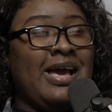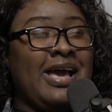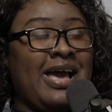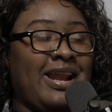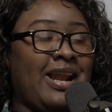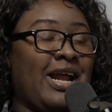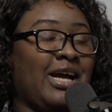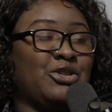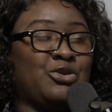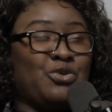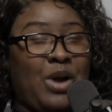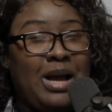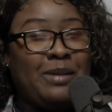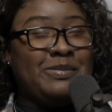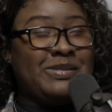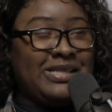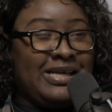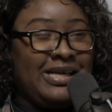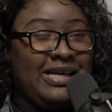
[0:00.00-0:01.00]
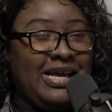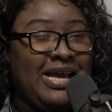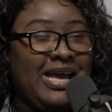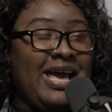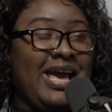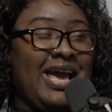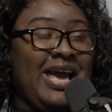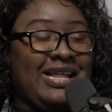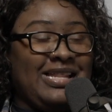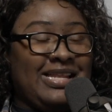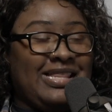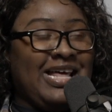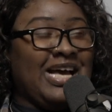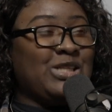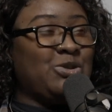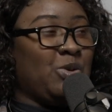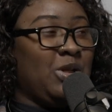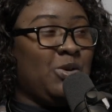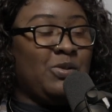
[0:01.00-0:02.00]
and I dropped it. And then
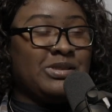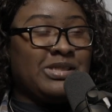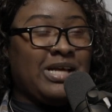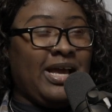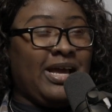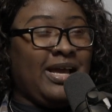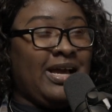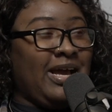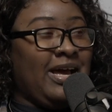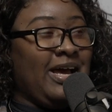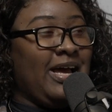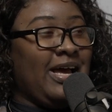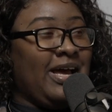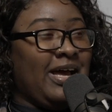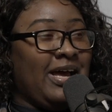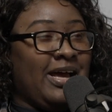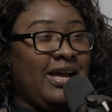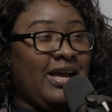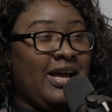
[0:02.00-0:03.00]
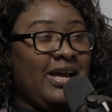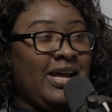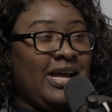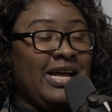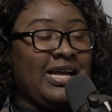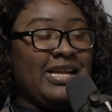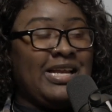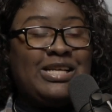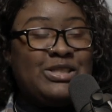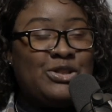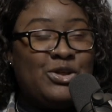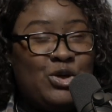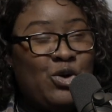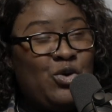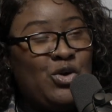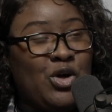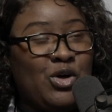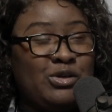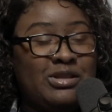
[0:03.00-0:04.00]
that's when he was like, uh, uh, that's
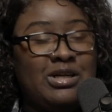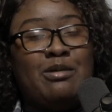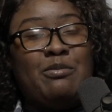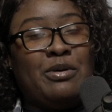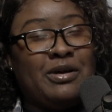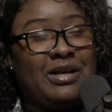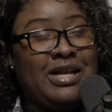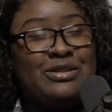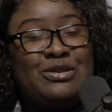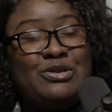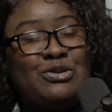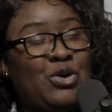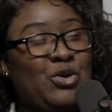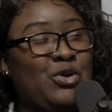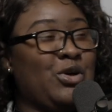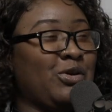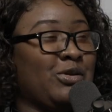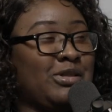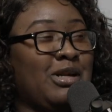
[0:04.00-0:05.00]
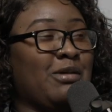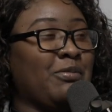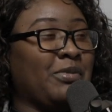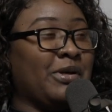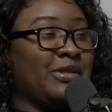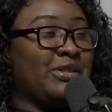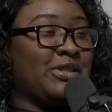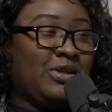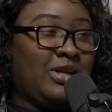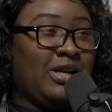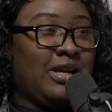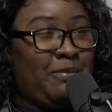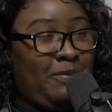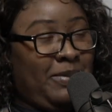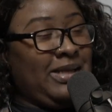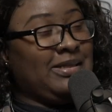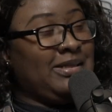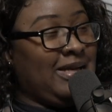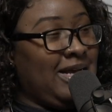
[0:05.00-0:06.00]
Antonio's number. That's Antonio's number. So then I
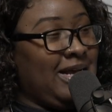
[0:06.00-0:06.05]
picked it